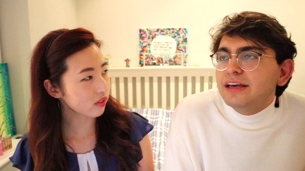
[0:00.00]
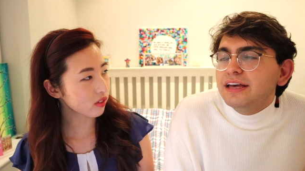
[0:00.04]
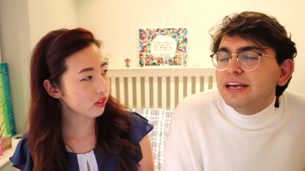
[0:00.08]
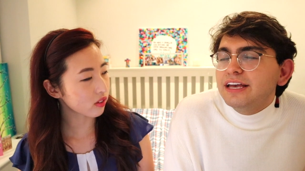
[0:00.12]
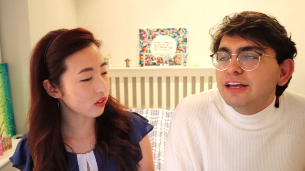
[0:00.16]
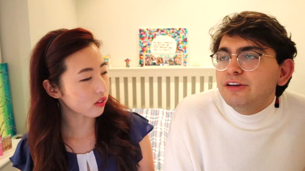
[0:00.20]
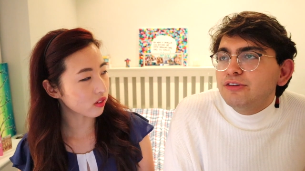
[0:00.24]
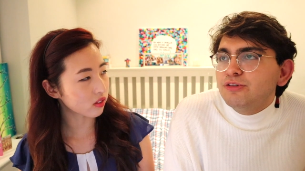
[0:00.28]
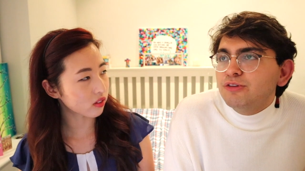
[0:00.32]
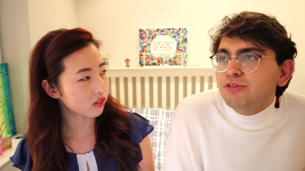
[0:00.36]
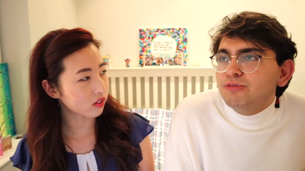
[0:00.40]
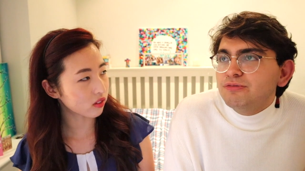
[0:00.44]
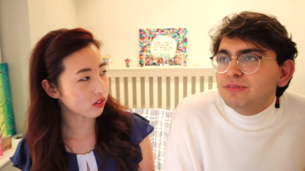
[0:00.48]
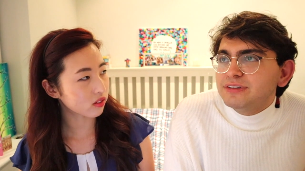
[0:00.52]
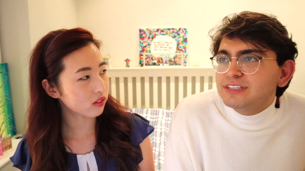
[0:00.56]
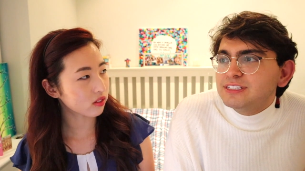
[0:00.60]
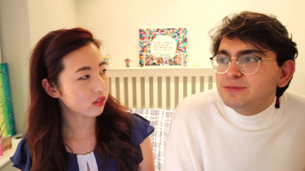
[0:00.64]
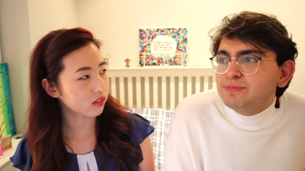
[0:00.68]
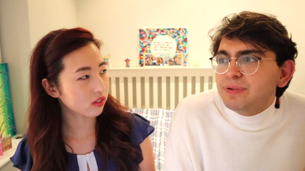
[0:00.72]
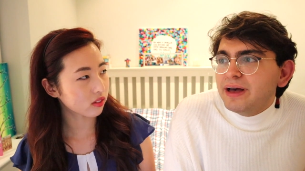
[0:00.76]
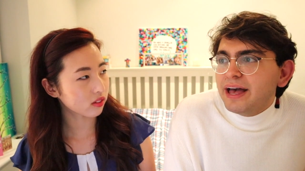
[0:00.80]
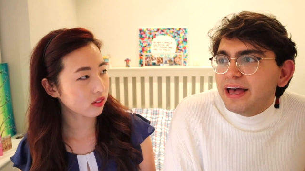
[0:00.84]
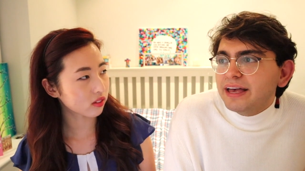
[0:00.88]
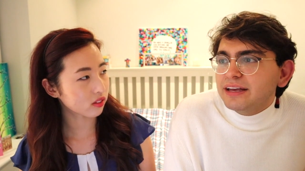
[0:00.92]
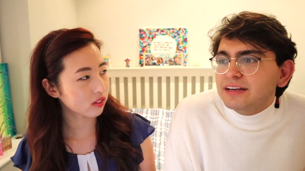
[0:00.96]
Speaker 1: in all
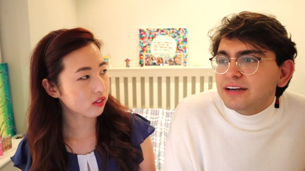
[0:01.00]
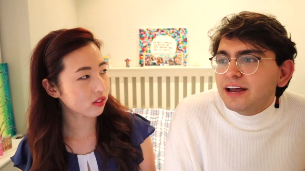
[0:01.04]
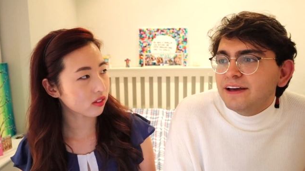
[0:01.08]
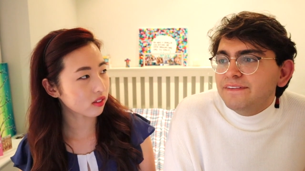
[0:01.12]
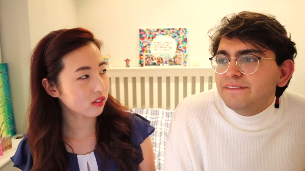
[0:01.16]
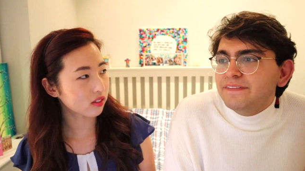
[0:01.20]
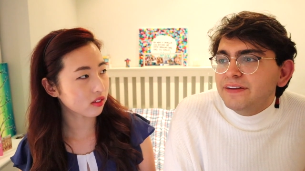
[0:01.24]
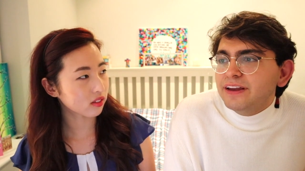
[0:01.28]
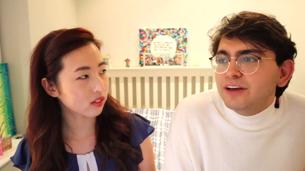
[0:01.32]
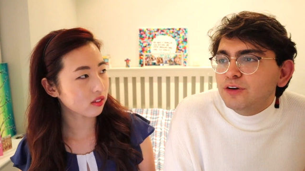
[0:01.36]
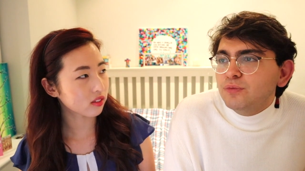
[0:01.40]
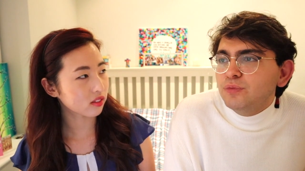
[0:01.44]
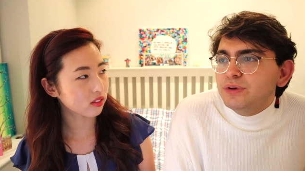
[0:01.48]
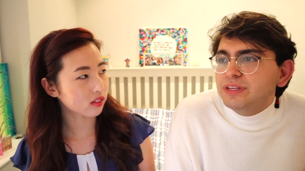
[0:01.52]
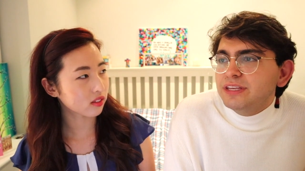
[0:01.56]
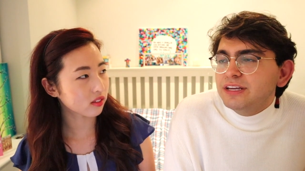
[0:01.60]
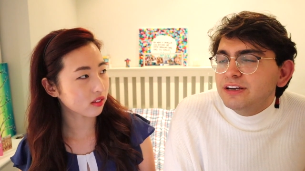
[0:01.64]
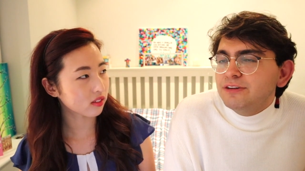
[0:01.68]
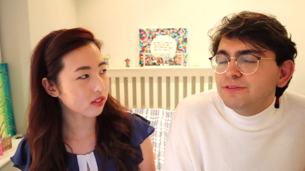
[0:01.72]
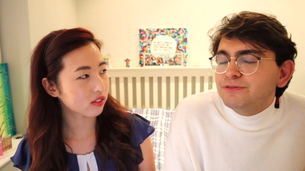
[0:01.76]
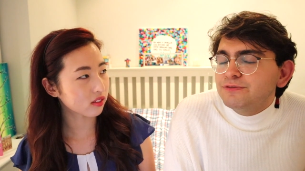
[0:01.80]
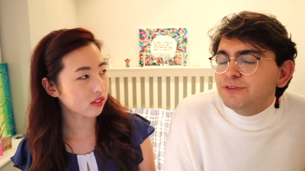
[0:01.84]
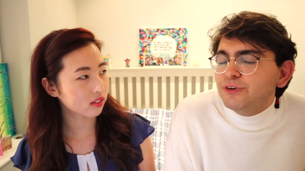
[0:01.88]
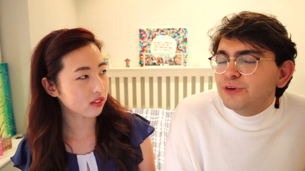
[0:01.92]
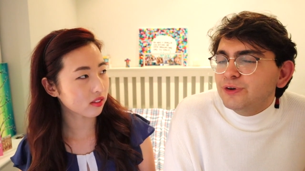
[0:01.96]
respect, I feel like we
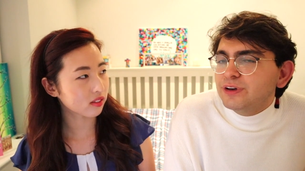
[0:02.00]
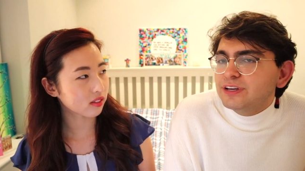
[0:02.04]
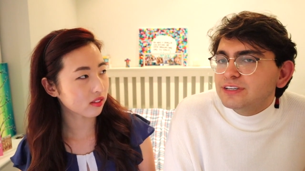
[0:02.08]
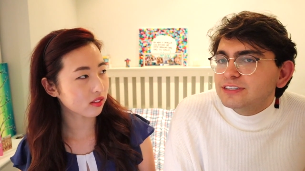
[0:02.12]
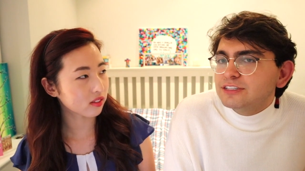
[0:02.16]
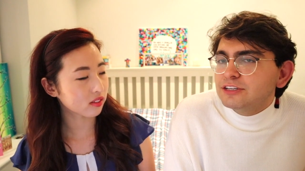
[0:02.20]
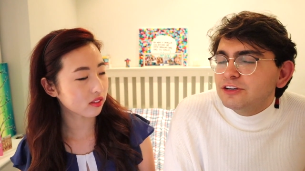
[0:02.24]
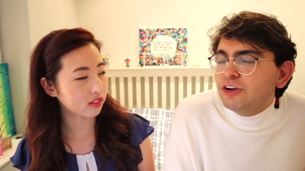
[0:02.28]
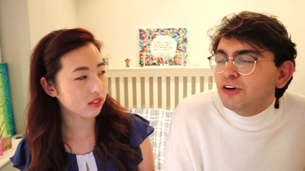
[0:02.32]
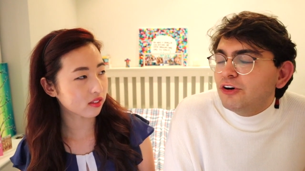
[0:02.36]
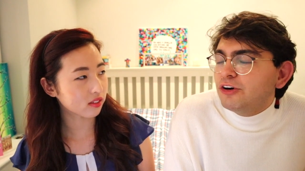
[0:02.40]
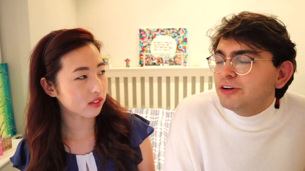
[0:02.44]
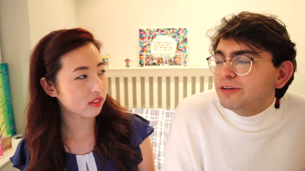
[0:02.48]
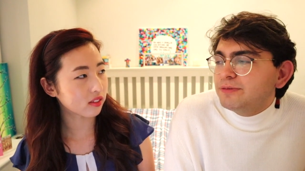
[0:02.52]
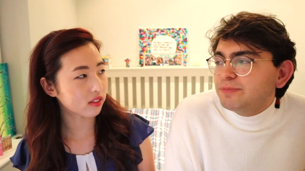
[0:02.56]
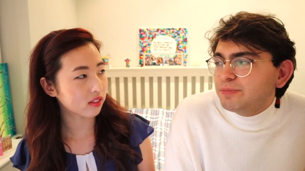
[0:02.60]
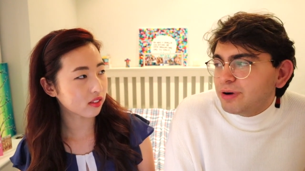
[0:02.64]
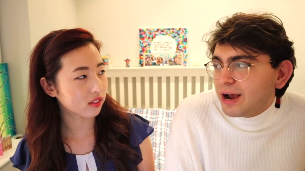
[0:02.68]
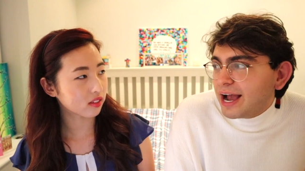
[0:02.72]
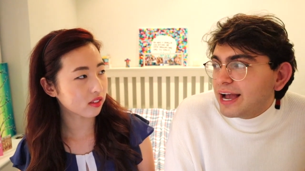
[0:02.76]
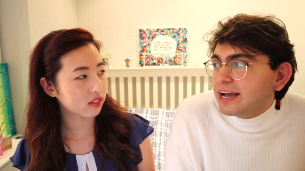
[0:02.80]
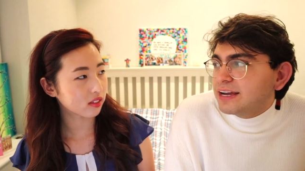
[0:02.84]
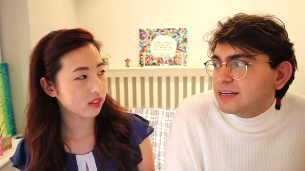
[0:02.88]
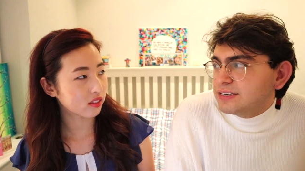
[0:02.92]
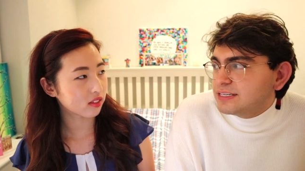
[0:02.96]
didn't focus a lot on
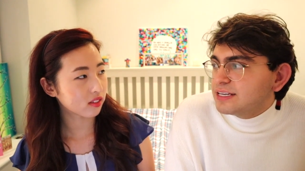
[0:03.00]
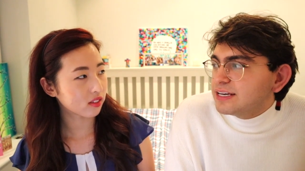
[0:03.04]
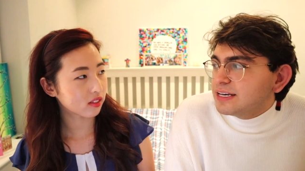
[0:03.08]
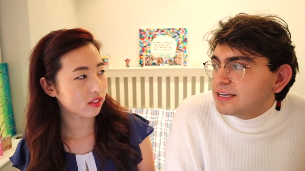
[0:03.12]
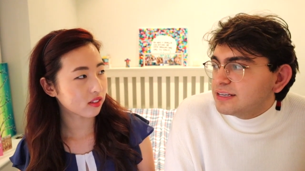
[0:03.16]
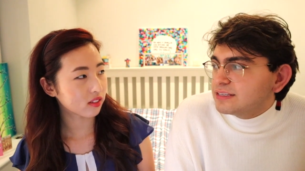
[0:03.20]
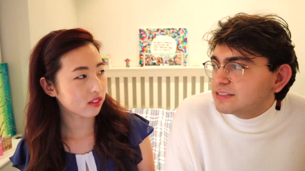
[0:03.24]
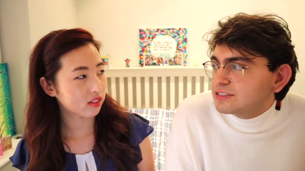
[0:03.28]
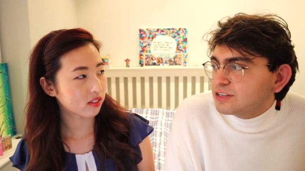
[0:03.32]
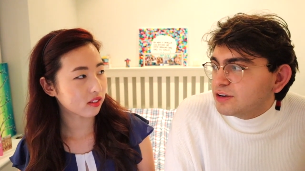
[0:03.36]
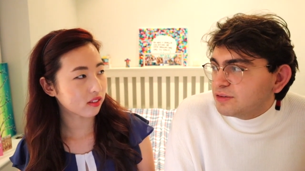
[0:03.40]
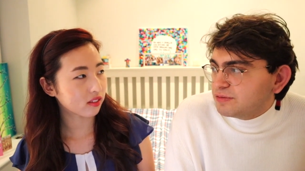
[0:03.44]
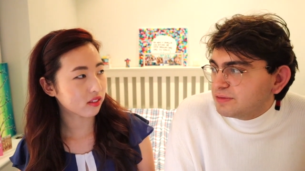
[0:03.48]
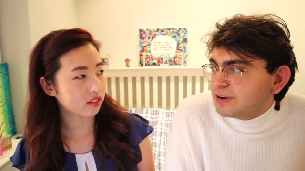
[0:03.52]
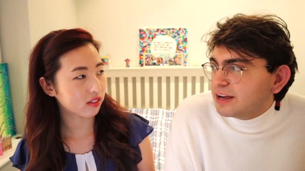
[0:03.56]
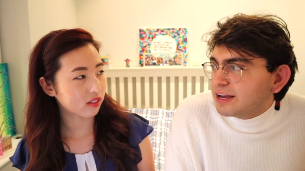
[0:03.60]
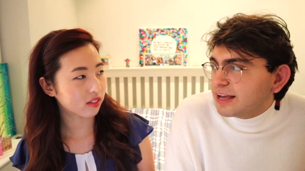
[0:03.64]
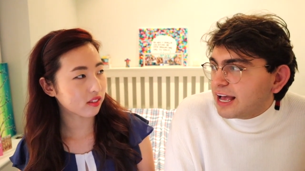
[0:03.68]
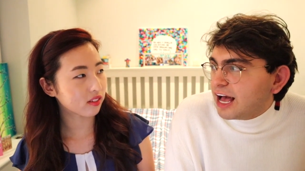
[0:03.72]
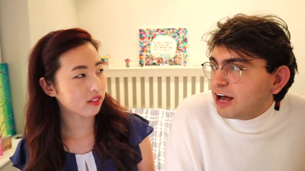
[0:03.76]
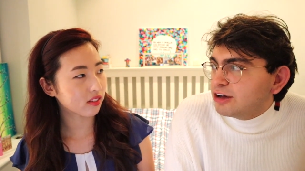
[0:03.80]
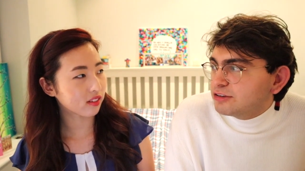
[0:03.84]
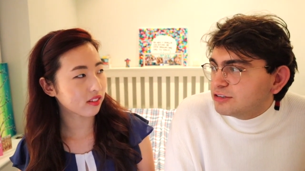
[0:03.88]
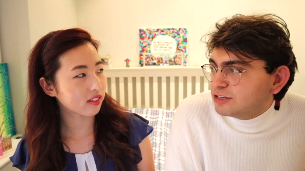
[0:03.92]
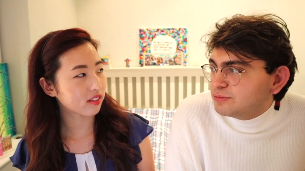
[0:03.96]
practice of like
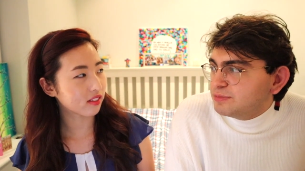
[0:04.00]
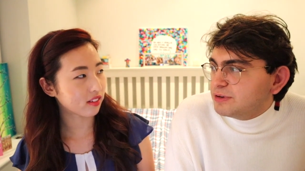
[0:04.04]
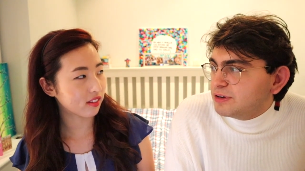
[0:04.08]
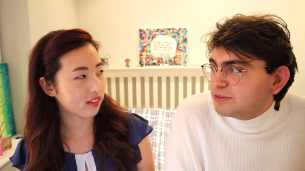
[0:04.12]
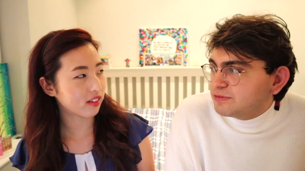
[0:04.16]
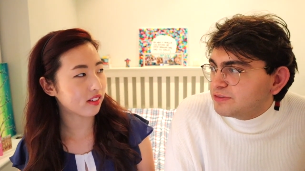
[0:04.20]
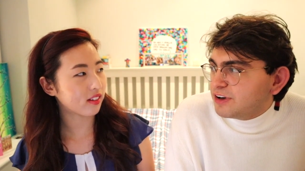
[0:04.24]
how to be a